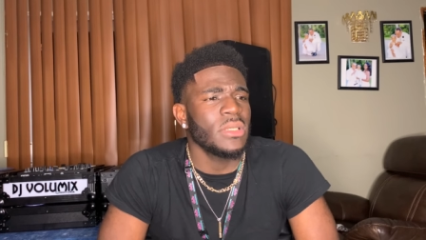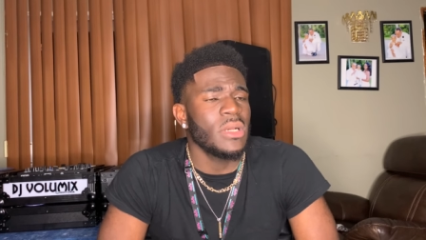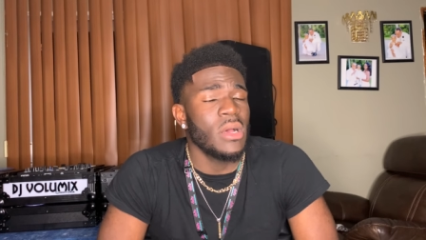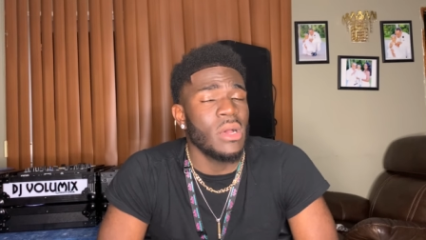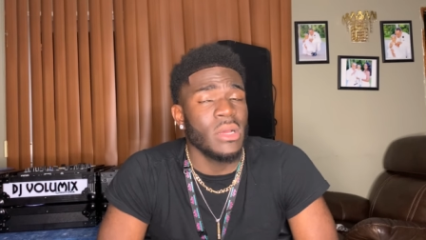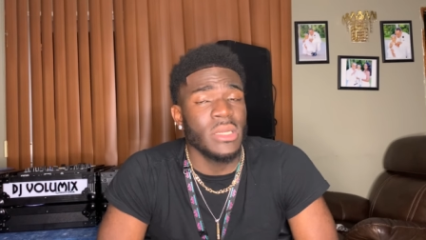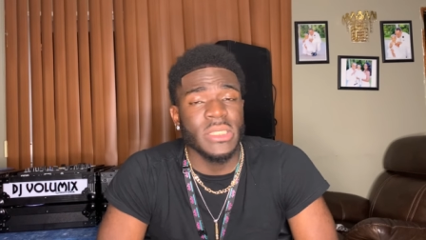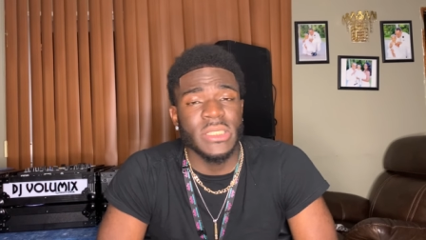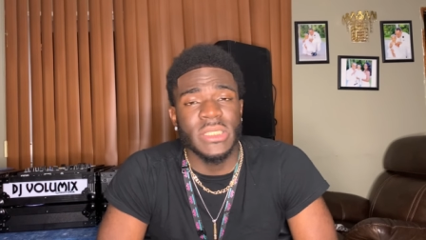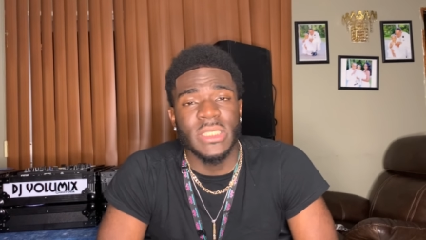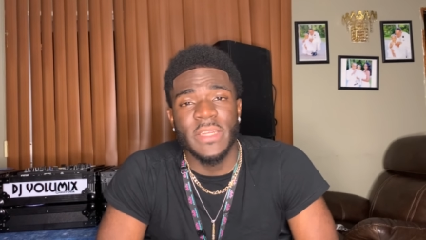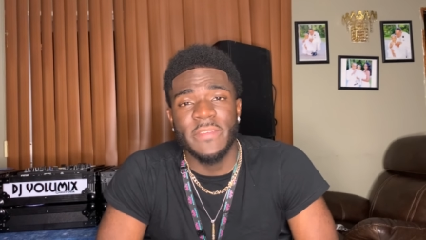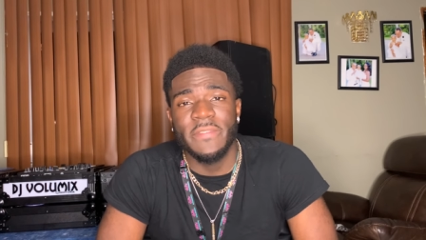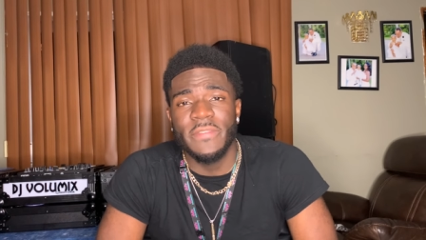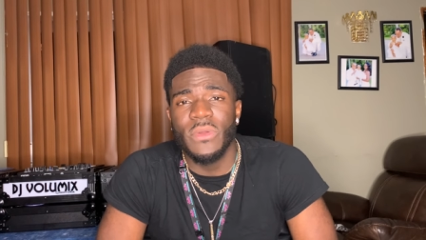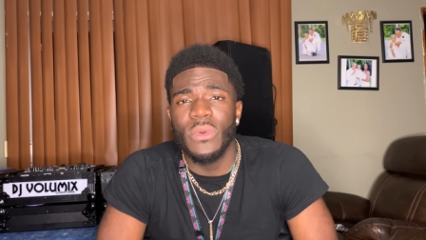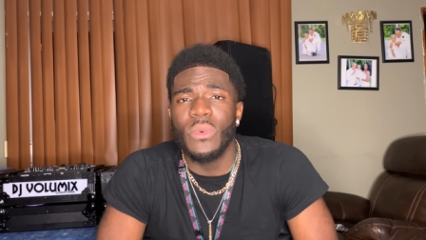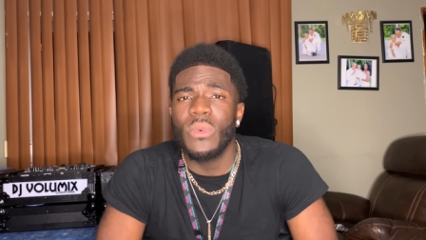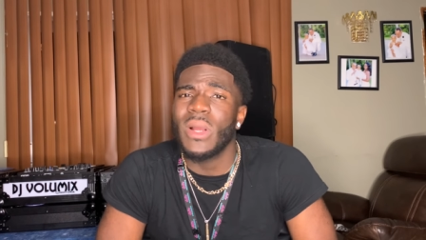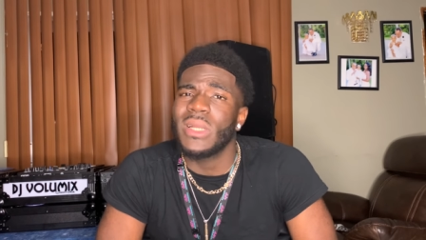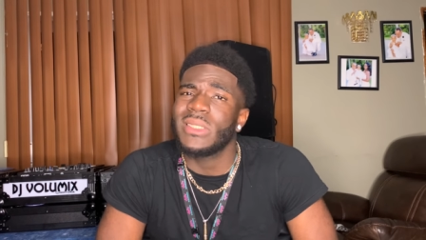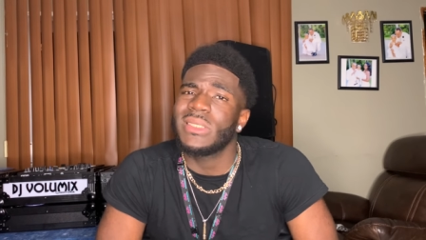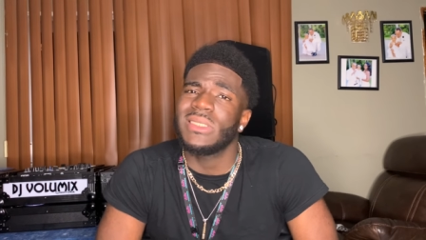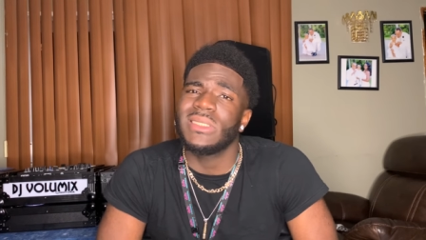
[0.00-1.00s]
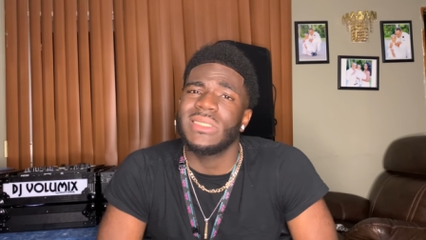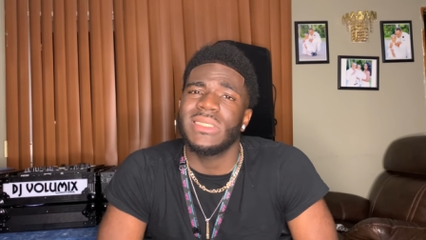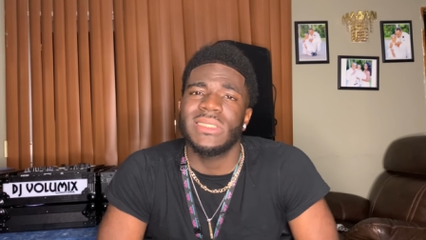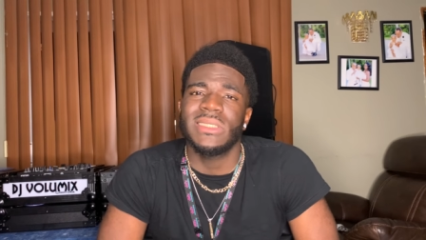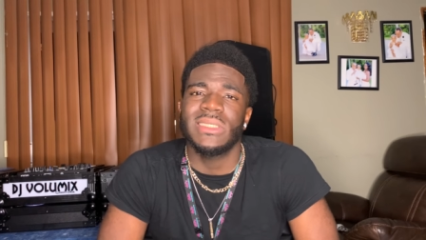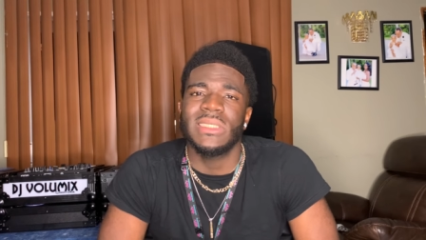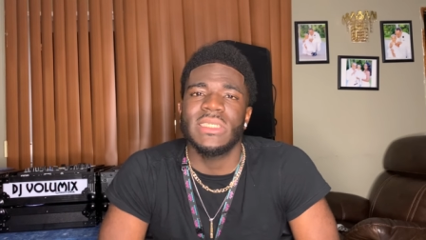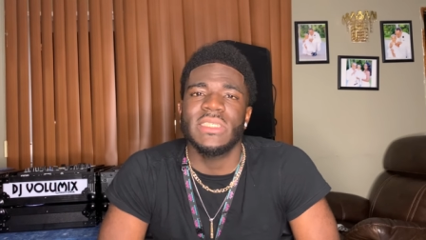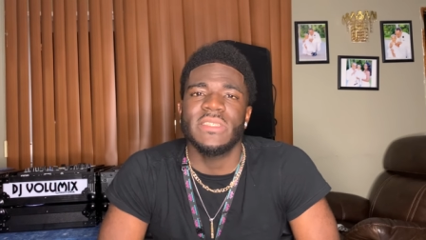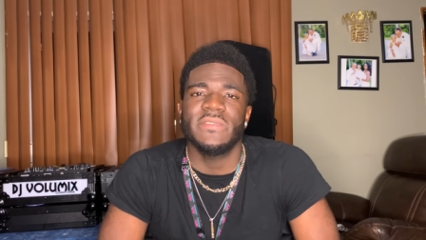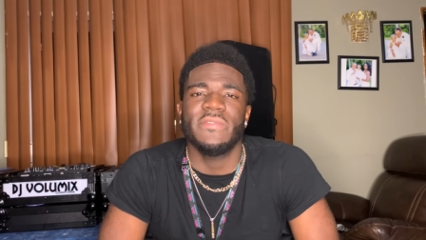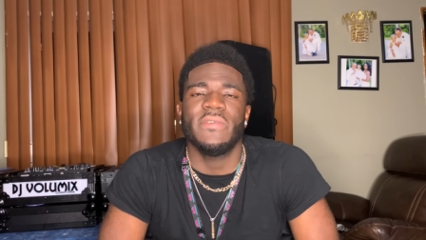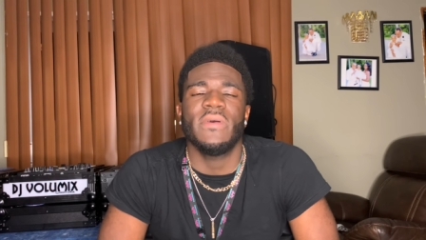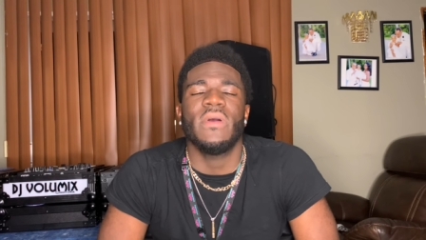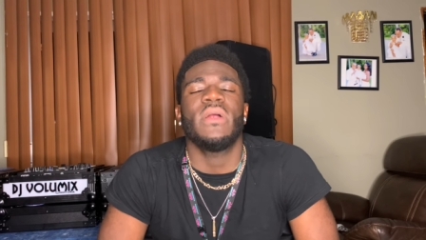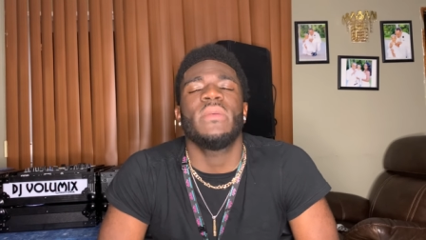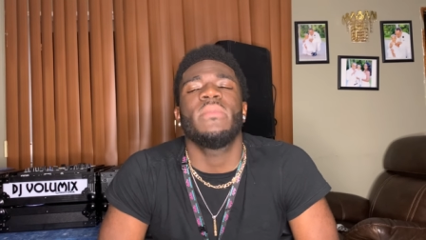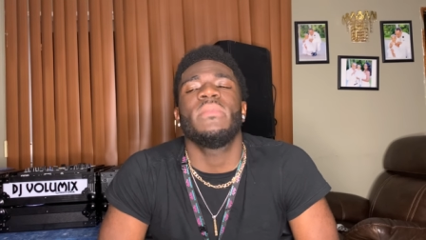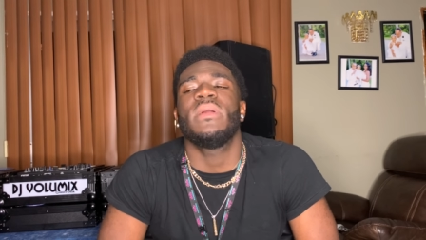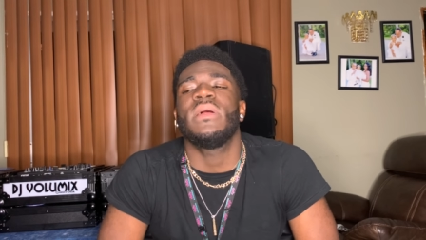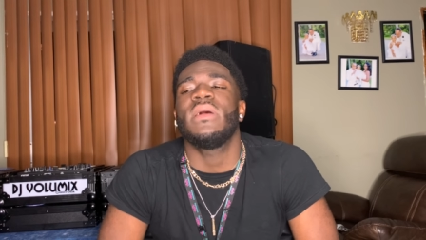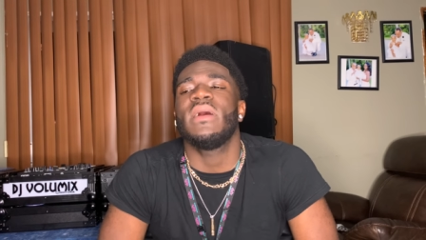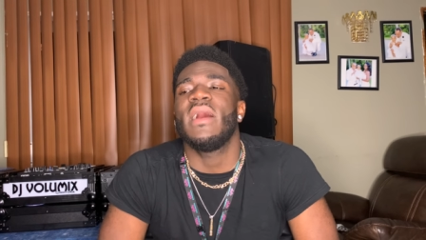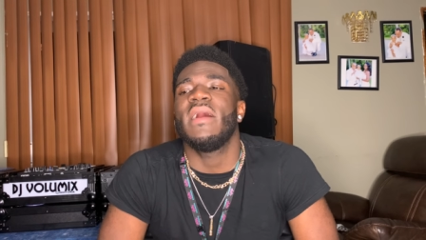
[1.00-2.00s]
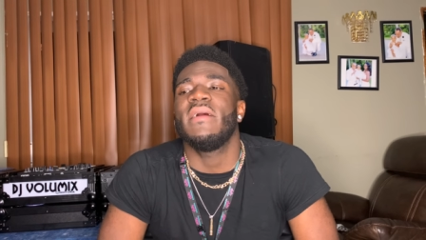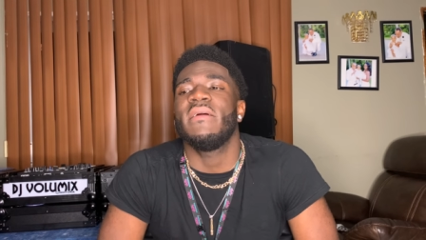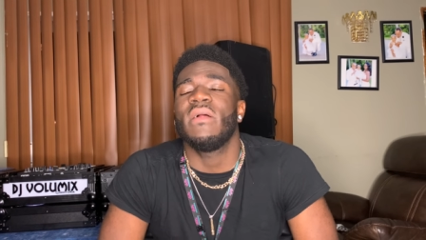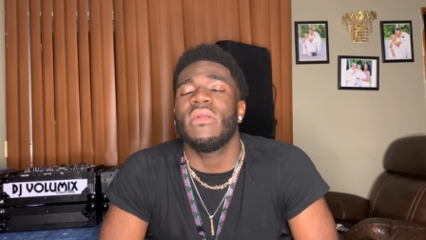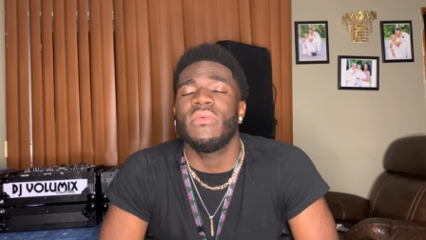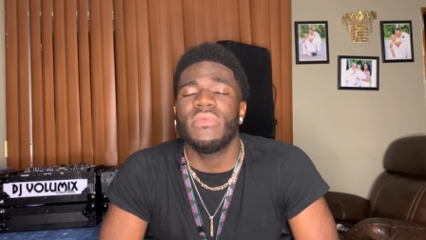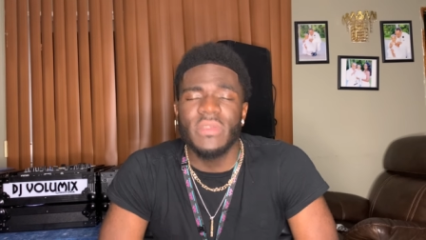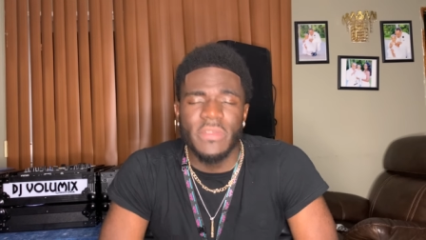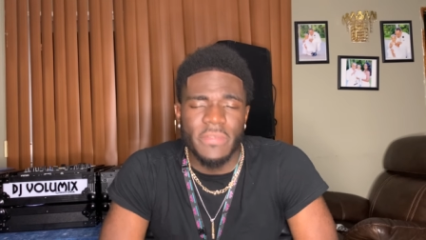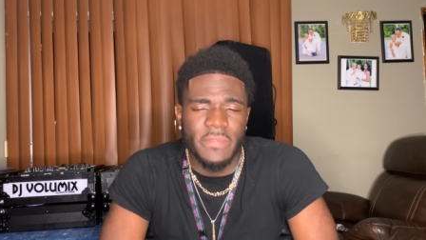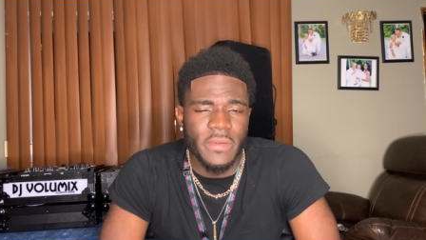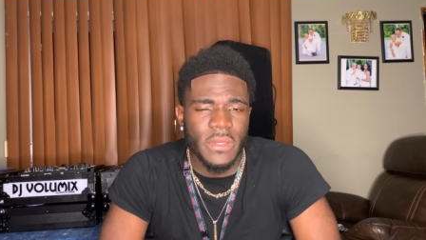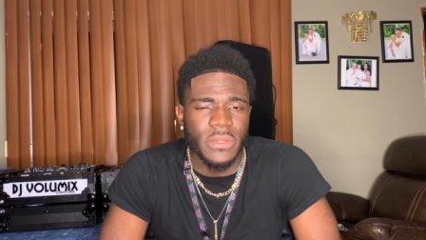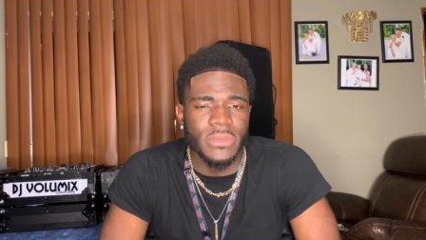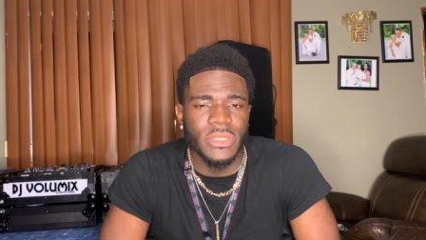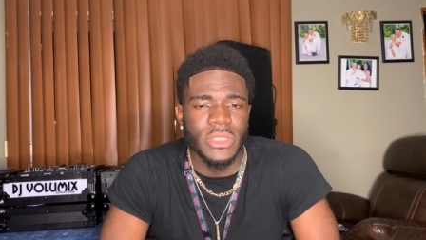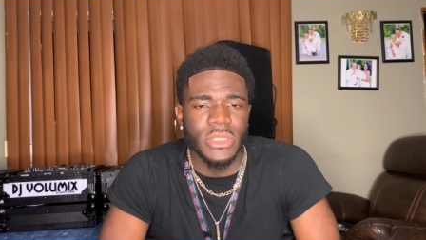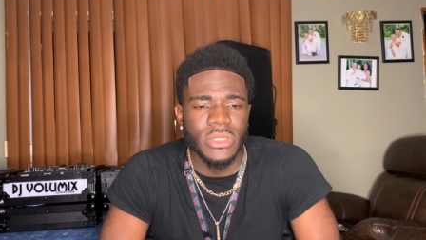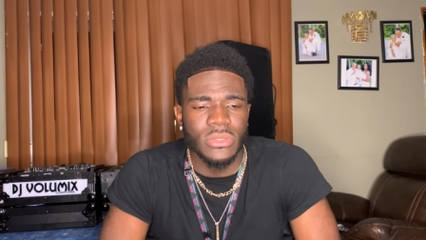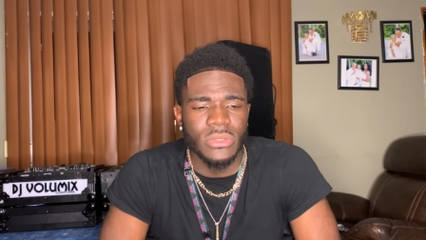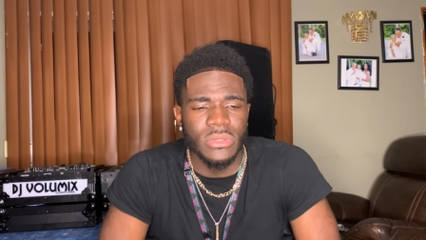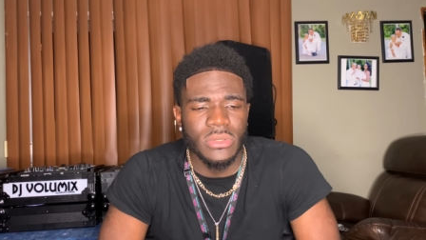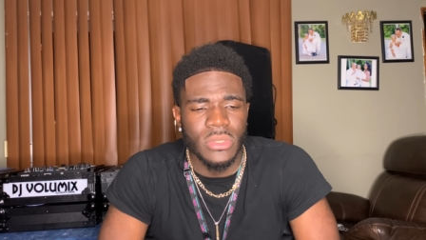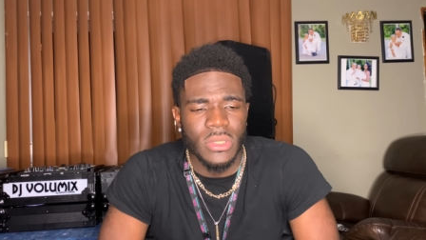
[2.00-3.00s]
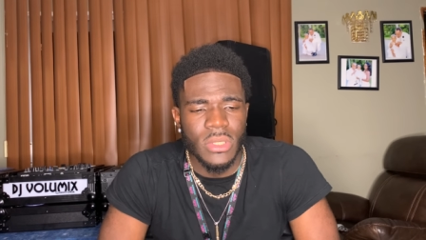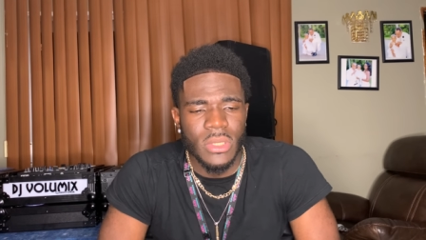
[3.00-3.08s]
Honestly, if you're watching this to this far, bro, I really fuck with you,